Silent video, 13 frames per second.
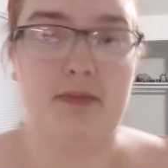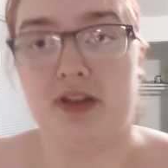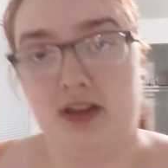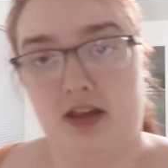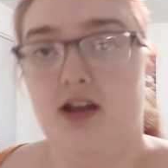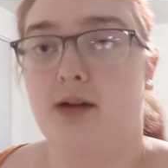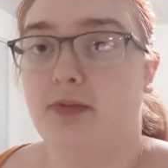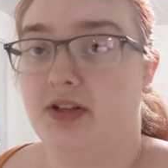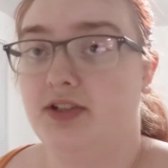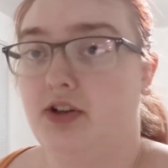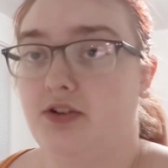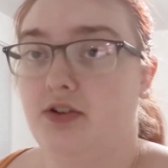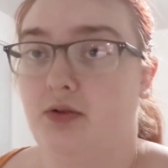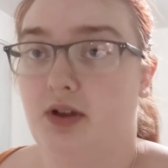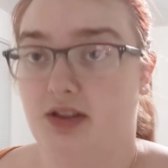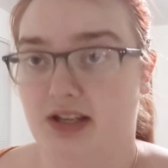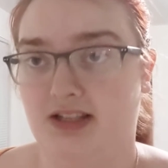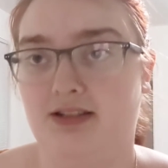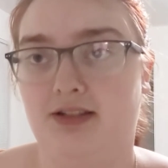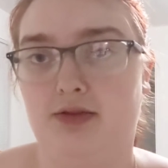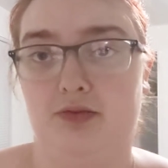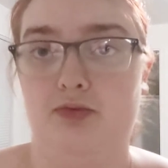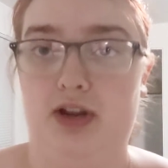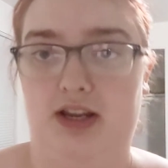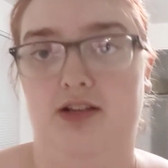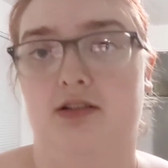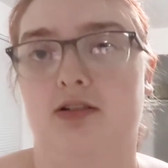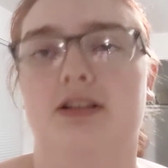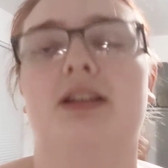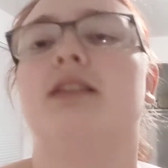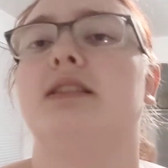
thinking I'm going to start doing this regularly.